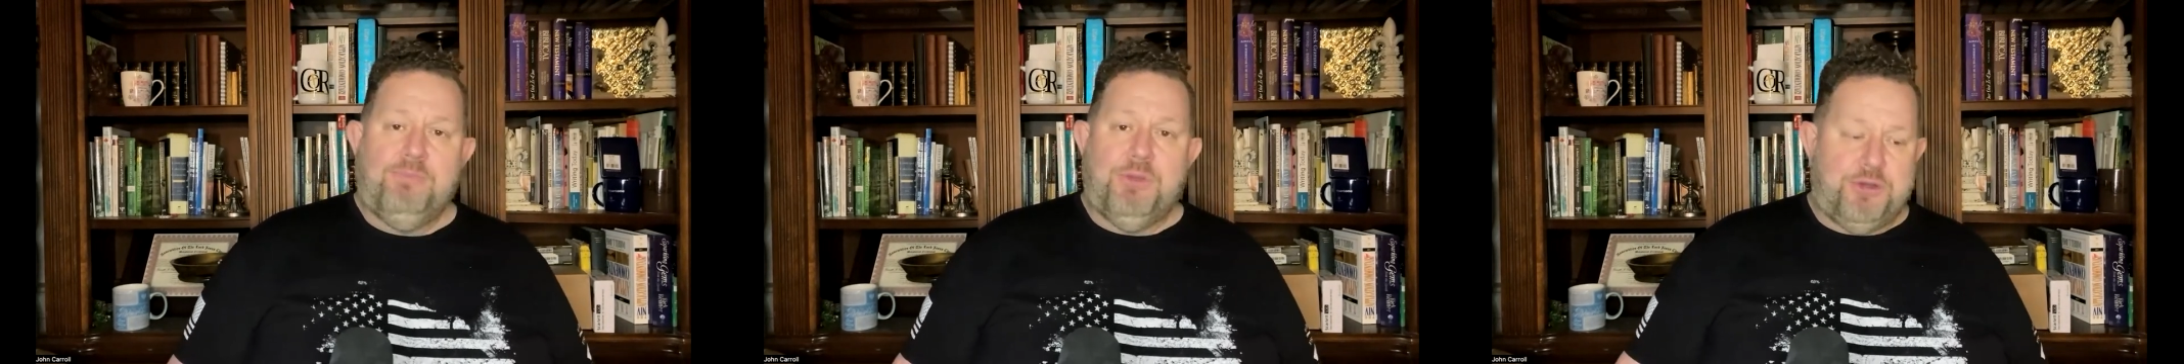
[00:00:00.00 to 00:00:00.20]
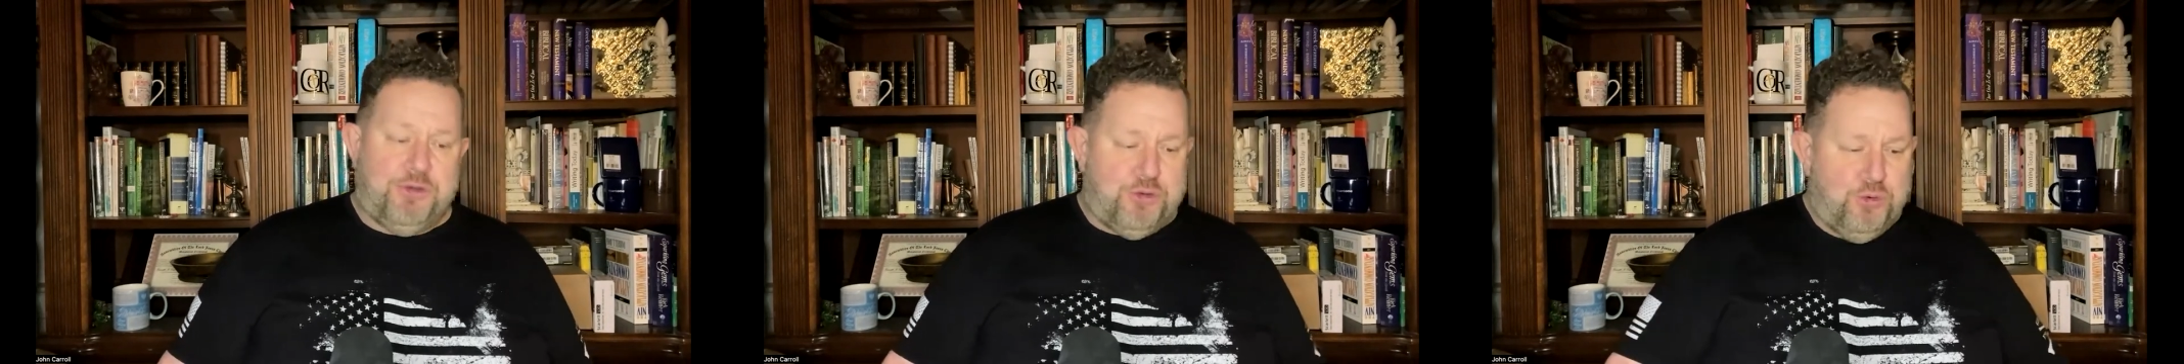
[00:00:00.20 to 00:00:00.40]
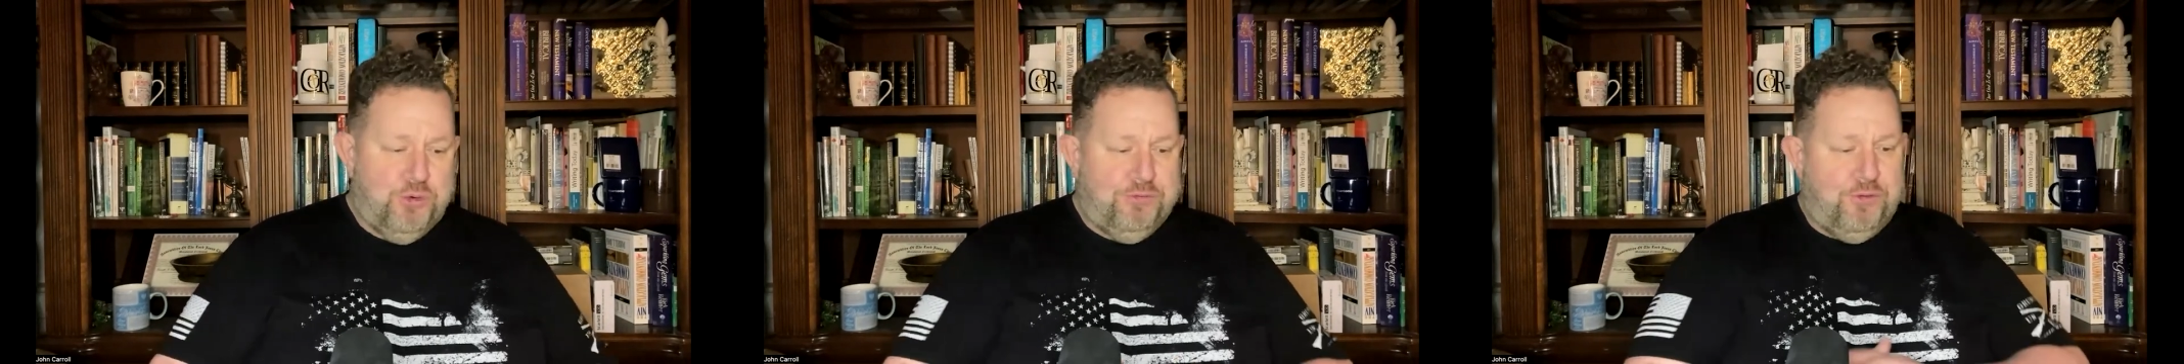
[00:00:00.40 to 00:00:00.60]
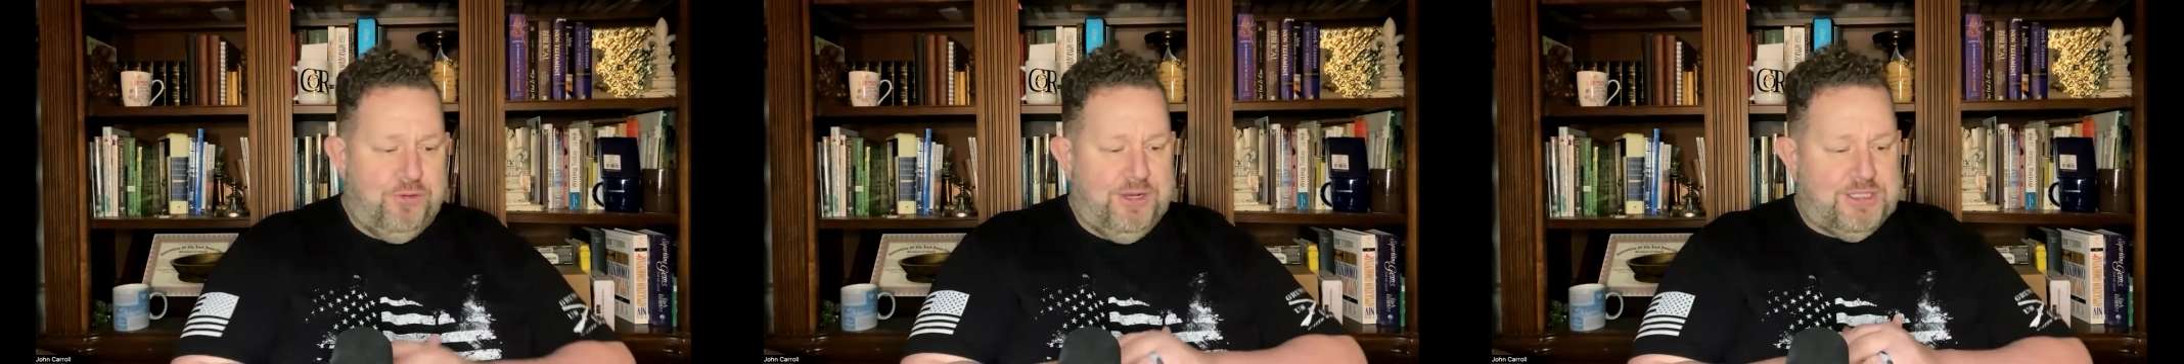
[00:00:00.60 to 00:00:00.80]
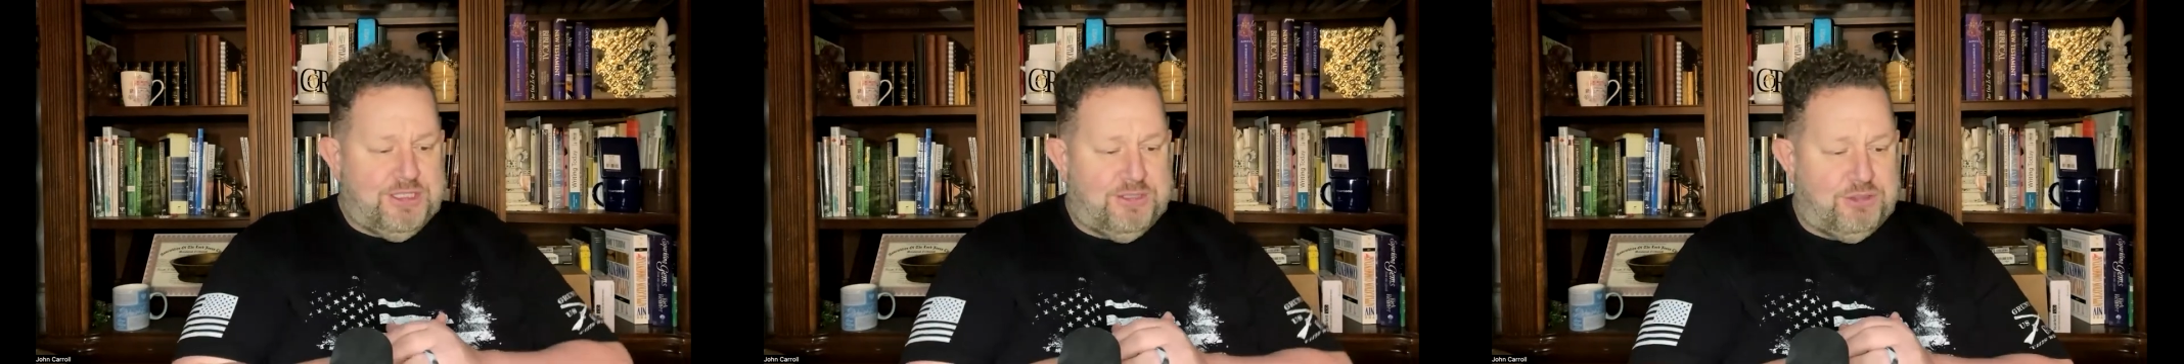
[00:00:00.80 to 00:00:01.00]
The
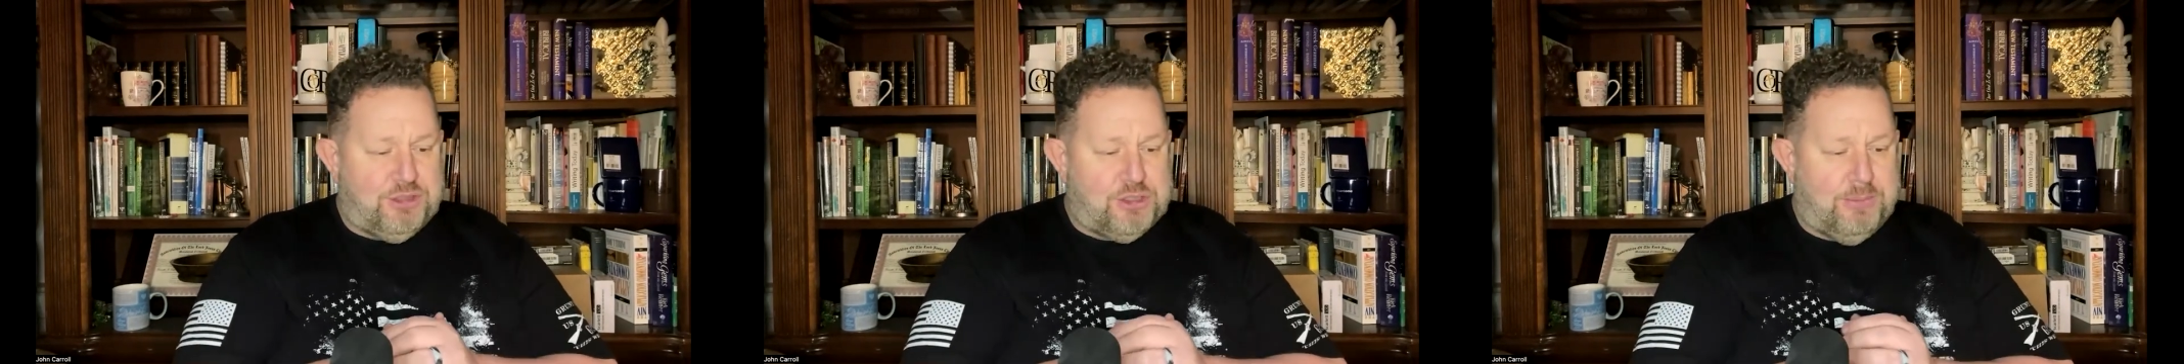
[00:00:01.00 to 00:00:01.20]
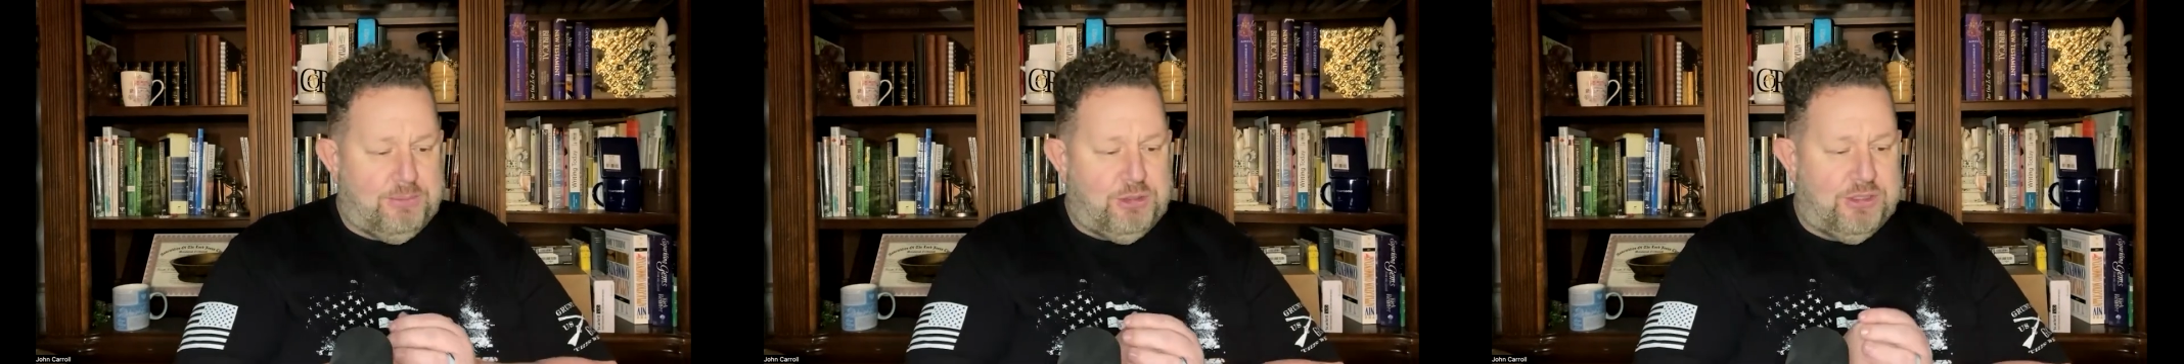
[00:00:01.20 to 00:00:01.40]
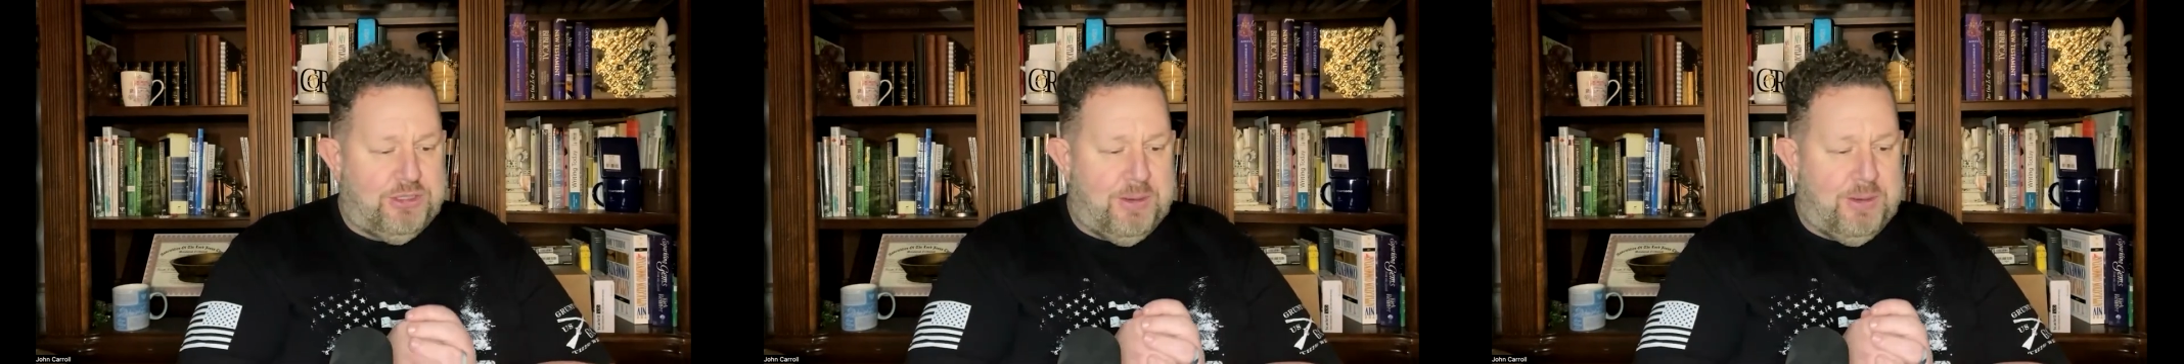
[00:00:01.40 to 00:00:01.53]
truthfulness of Scripture